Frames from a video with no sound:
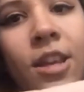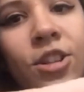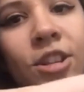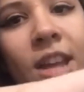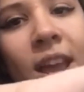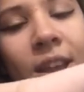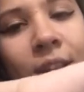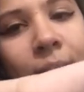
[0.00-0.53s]
She
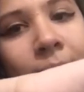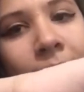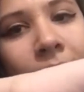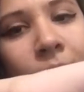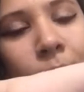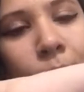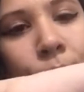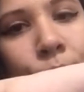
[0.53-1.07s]
kinda
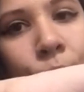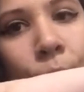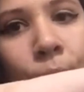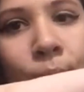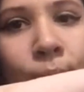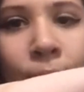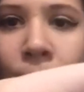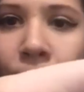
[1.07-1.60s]
reminds me of
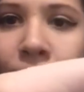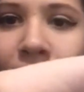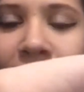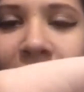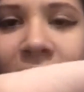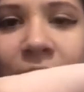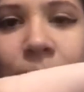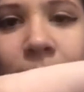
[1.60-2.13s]
Totoro,
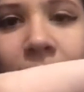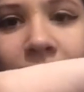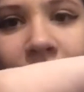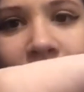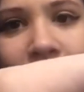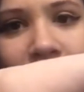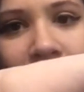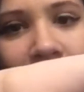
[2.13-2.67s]
just because
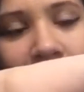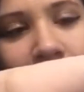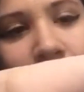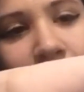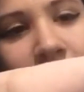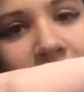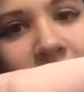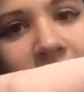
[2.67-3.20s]
of how
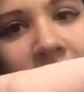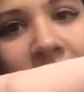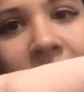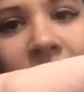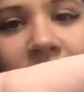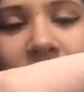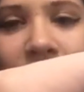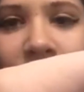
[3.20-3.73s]
the design
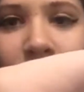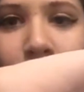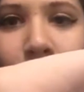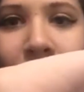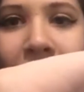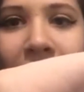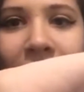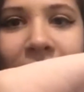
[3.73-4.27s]
is in the
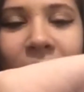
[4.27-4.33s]
back.